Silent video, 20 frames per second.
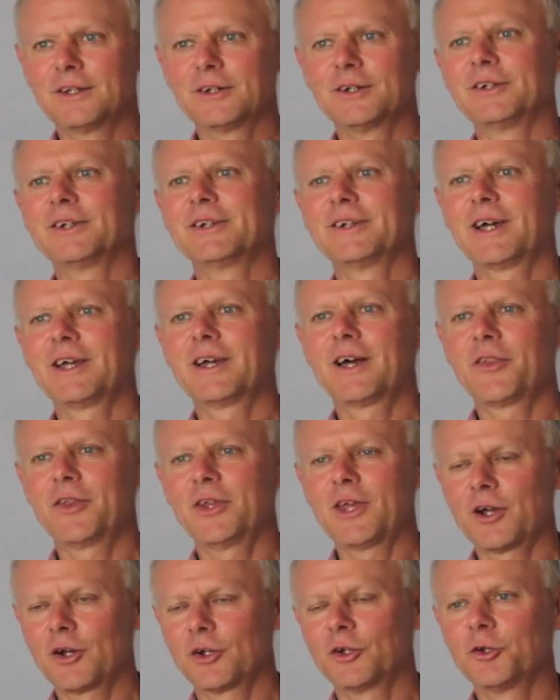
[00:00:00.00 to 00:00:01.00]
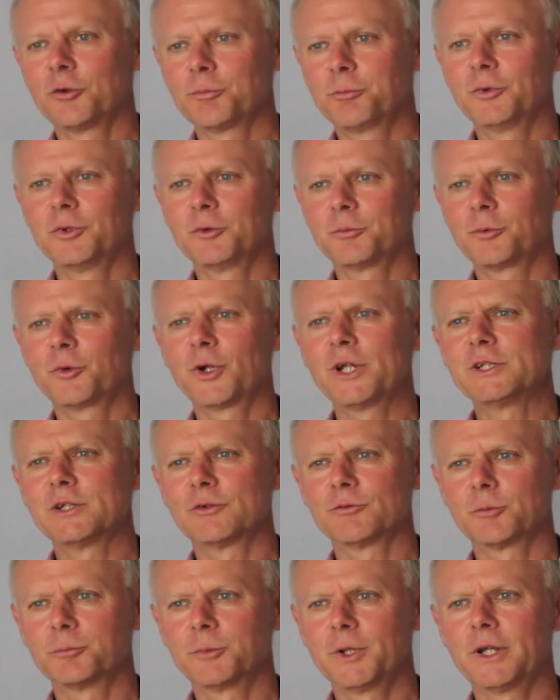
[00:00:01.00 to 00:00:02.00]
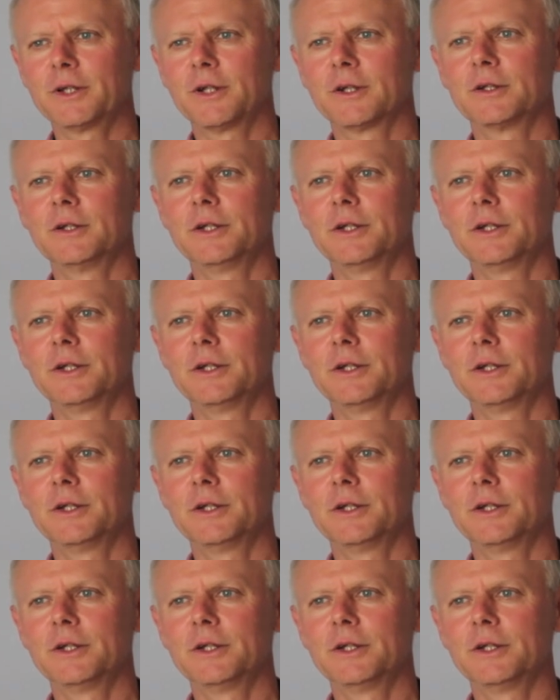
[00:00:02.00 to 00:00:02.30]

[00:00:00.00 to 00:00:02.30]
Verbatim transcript: Uh, I, I, think I got inspiration from that